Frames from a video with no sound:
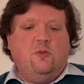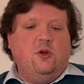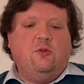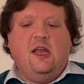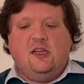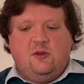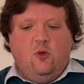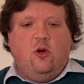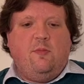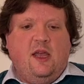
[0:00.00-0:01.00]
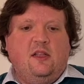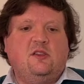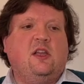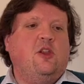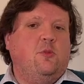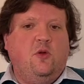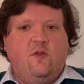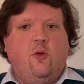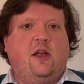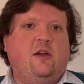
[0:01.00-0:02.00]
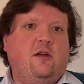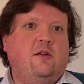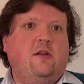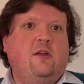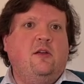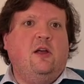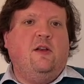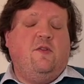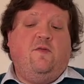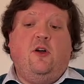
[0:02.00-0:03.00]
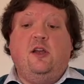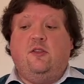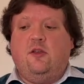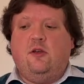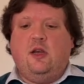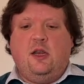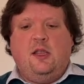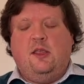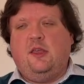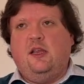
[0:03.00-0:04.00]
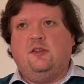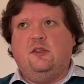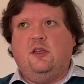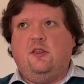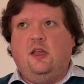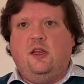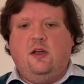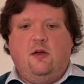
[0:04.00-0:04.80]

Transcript: lay smaller bets and you move quicker. And if you find that, and the thing is I think,